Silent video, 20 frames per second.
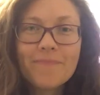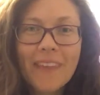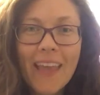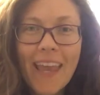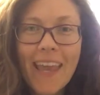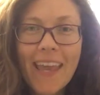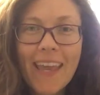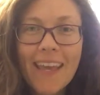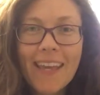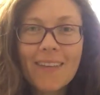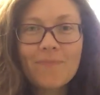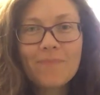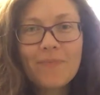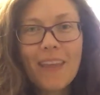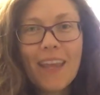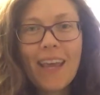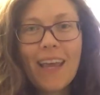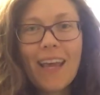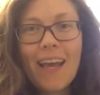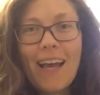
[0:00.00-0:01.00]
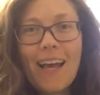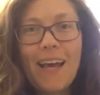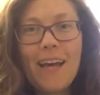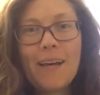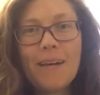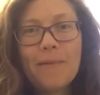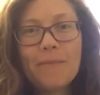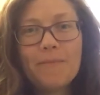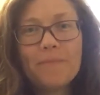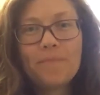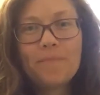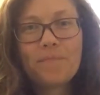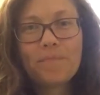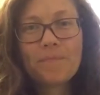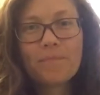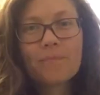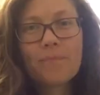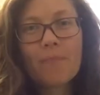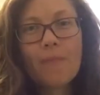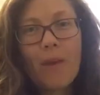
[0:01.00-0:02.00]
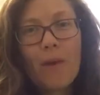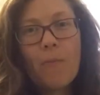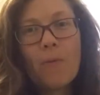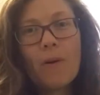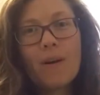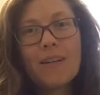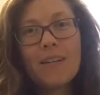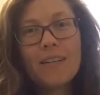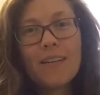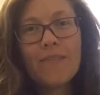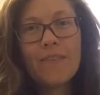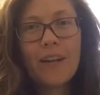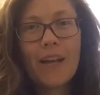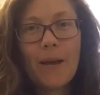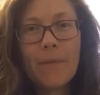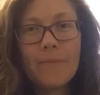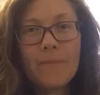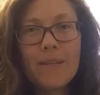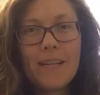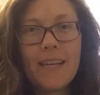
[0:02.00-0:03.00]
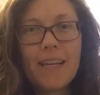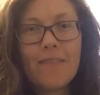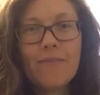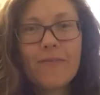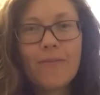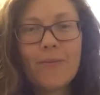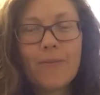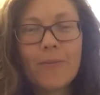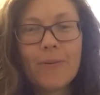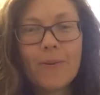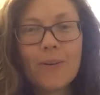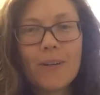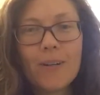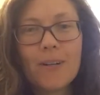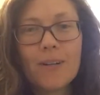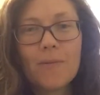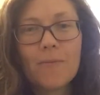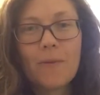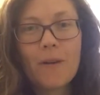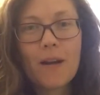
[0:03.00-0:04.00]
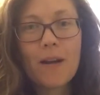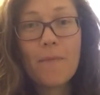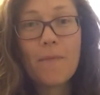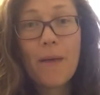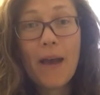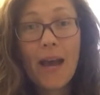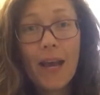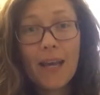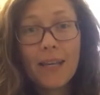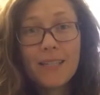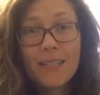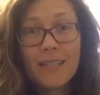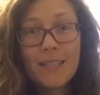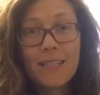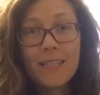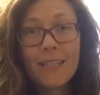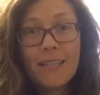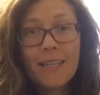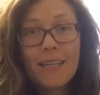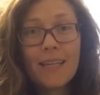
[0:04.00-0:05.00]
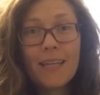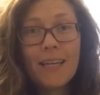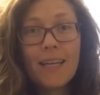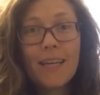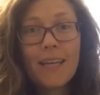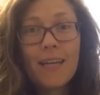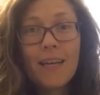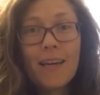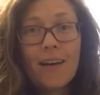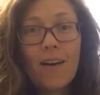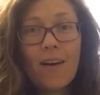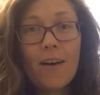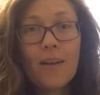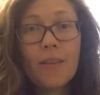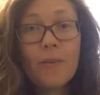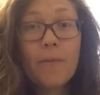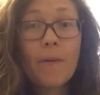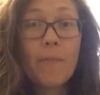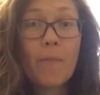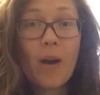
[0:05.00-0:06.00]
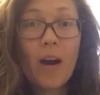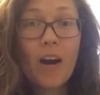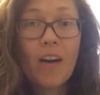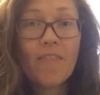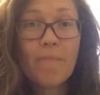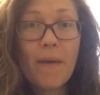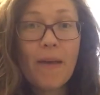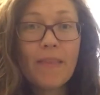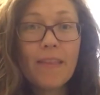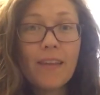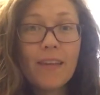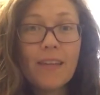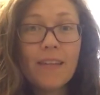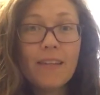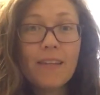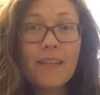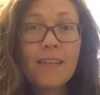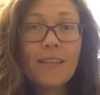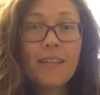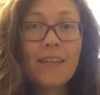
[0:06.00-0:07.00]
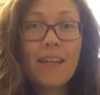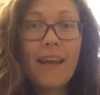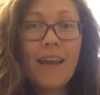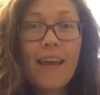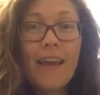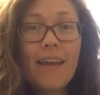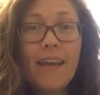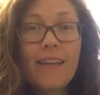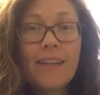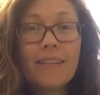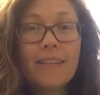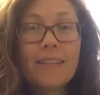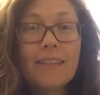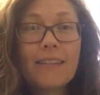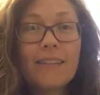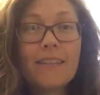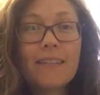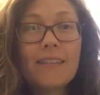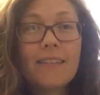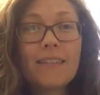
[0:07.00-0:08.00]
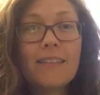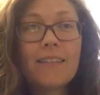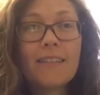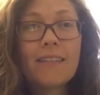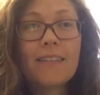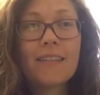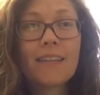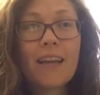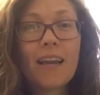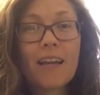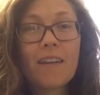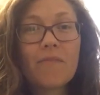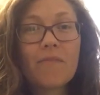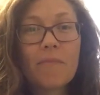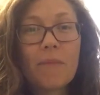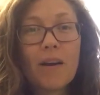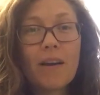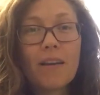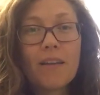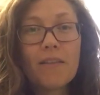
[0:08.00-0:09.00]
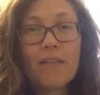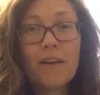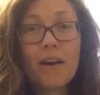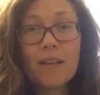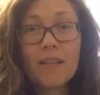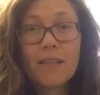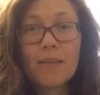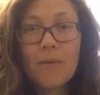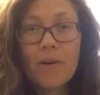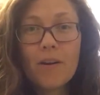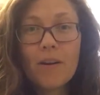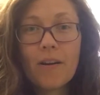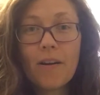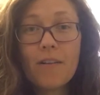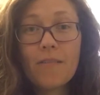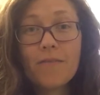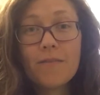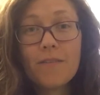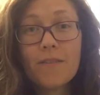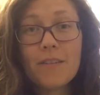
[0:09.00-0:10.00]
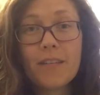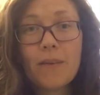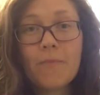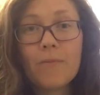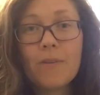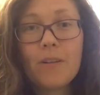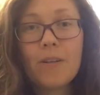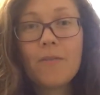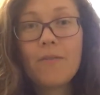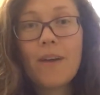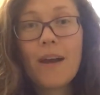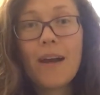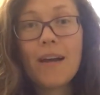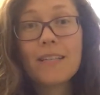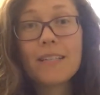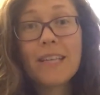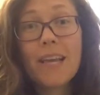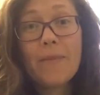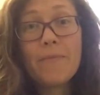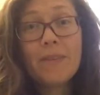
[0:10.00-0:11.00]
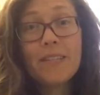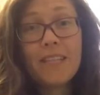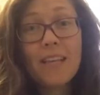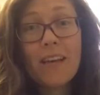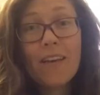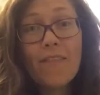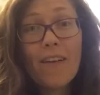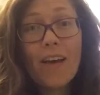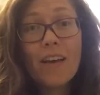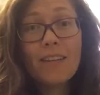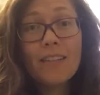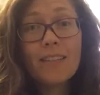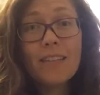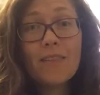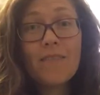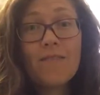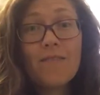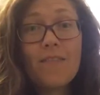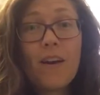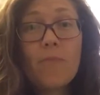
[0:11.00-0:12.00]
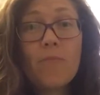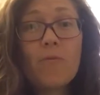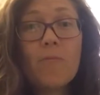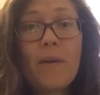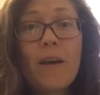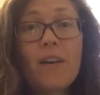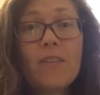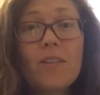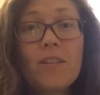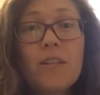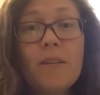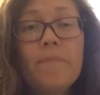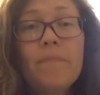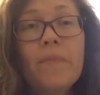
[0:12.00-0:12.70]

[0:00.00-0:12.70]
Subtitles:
Hey, I wanted to give an update for where I'm at on the Wim Hof Method and kind of my thoughts about it all for someone who has ME/CFS and fibromyalgia.